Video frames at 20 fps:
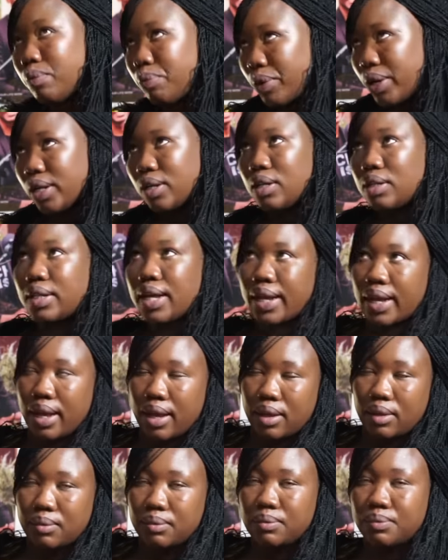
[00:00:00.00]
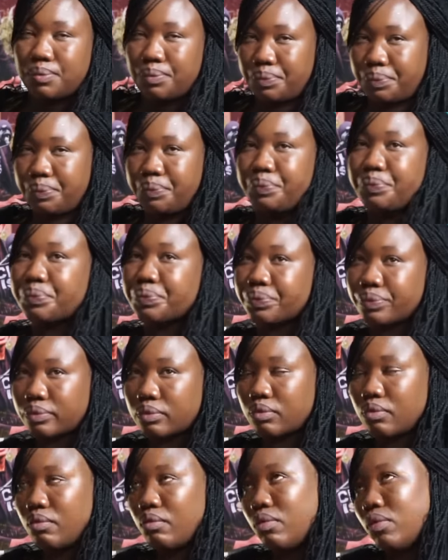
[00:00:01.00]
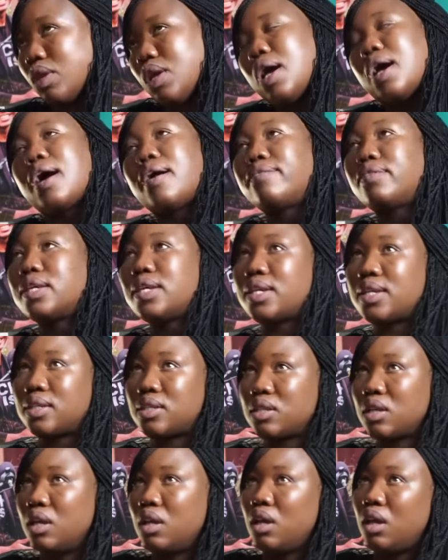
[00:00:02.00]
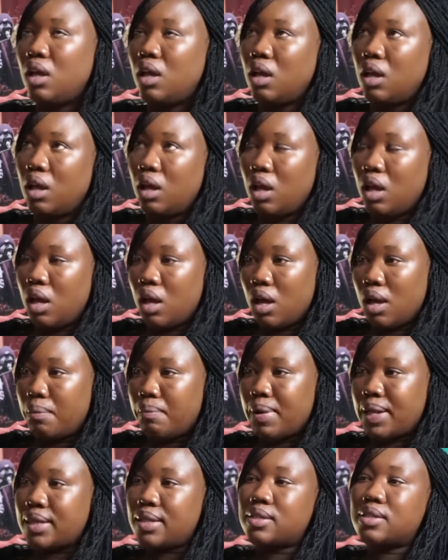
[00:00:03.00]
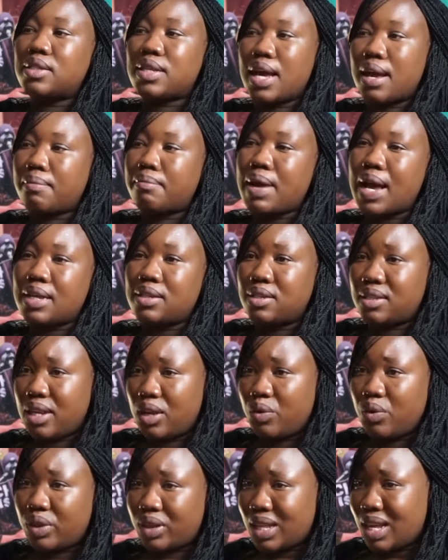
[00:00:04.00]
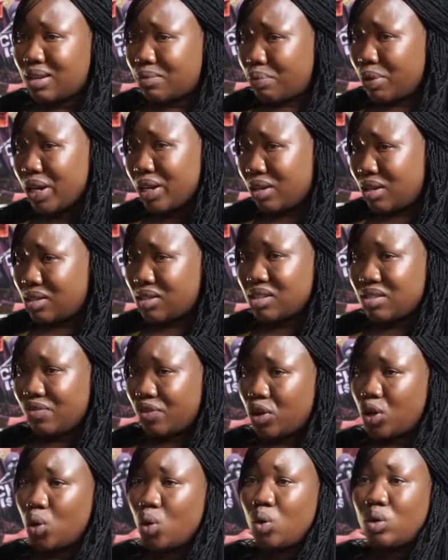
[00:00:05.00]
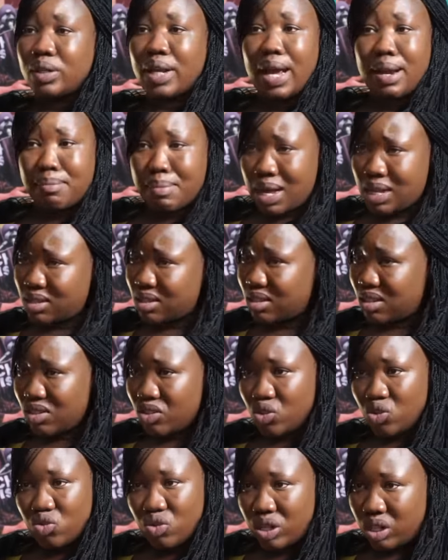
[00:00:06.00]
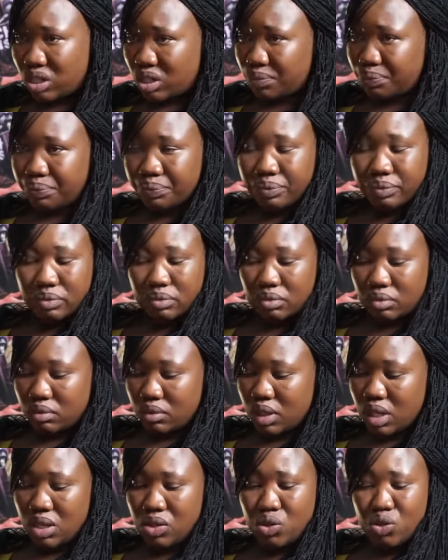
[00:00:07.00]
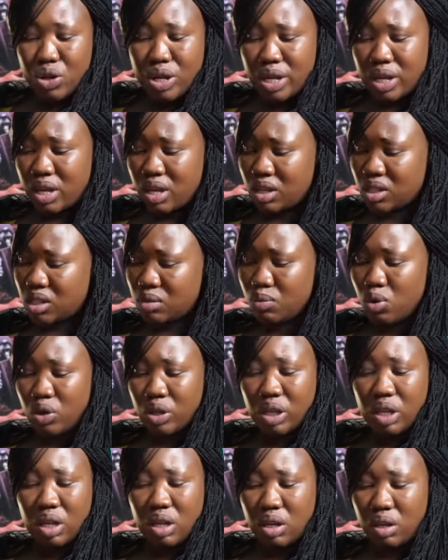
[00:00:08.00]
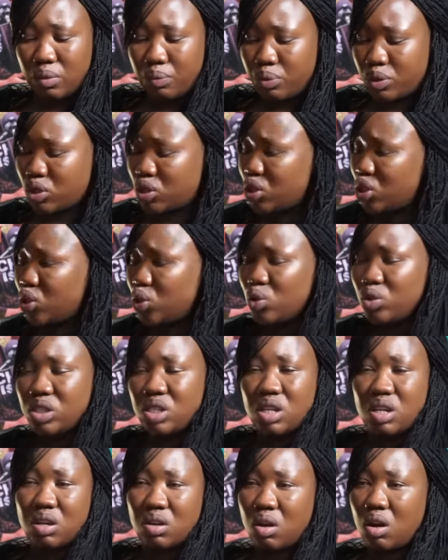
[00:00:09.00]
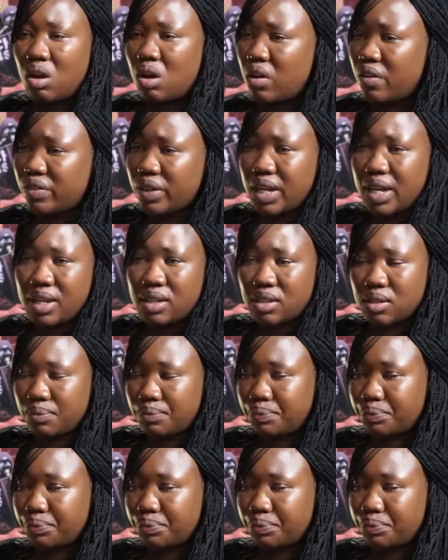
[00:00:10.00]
pregnant again after that. But this time I stayed with that pregnancy for the whole 9 months in the street. Drinking, smoking, prostituting, all of that.